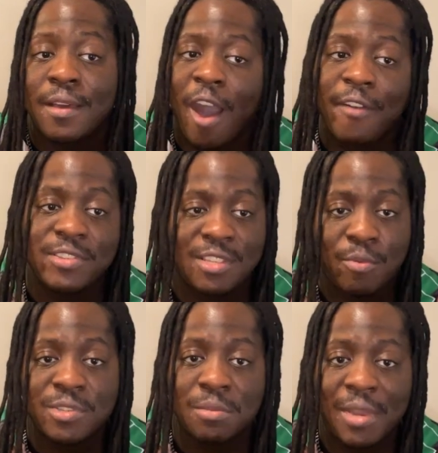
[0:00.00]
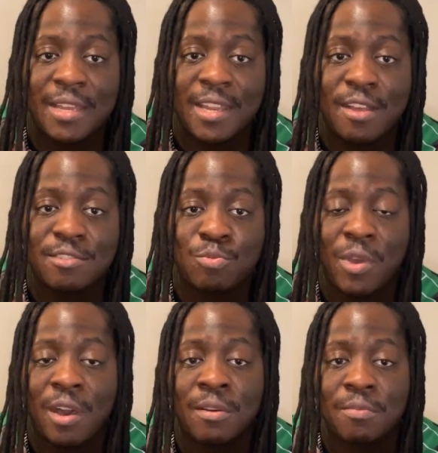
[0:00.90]
Obviously, there were some letdowns as
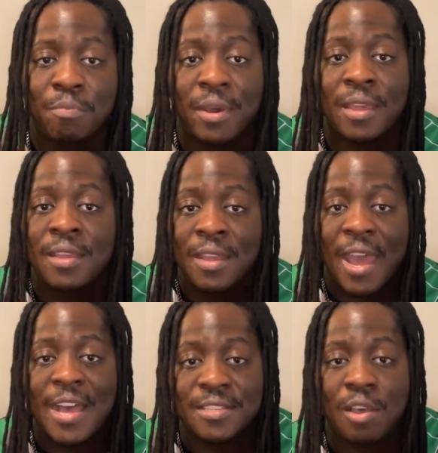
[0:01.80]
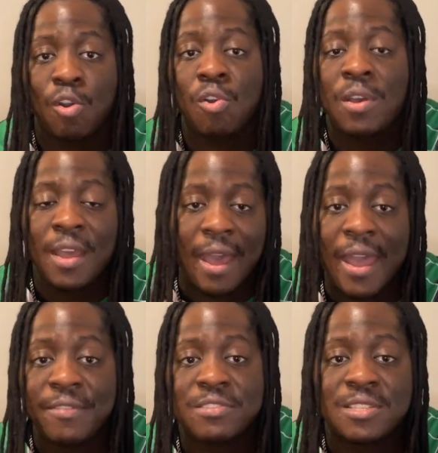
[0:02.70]
well, but as a whole, I
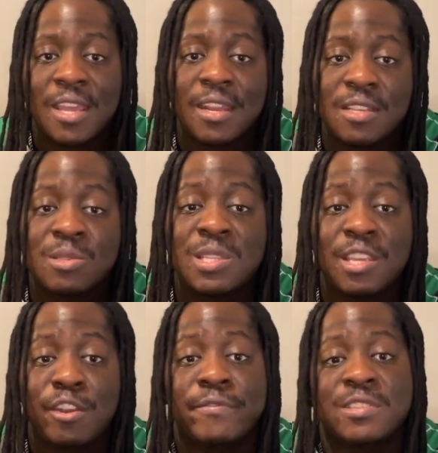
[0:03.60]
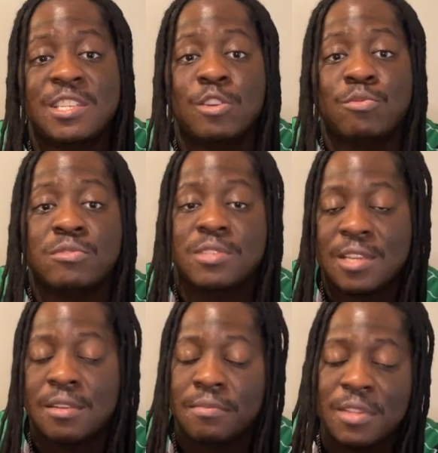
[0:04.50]
have to say this is the year of the sequels,
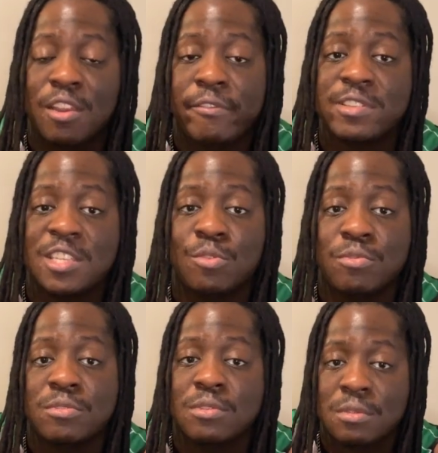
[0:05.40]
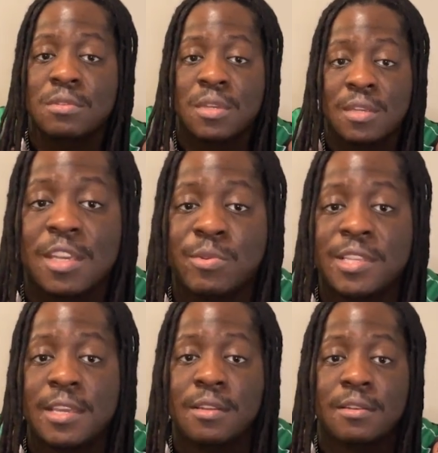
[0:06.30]
and the year of the sequels It was
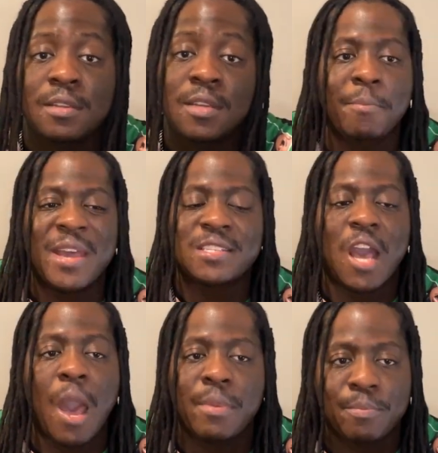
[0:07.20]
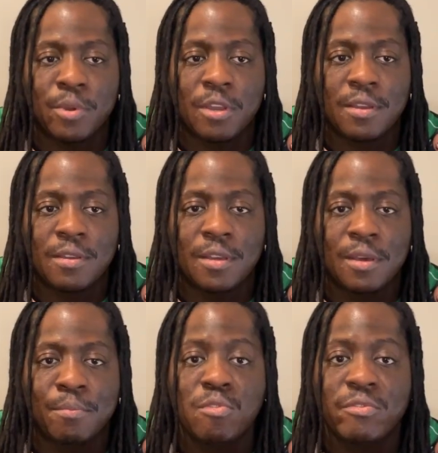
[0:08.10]
hitting. Best comic book
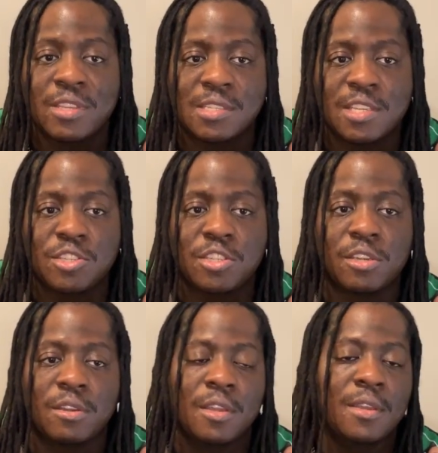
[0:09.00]
movies this year.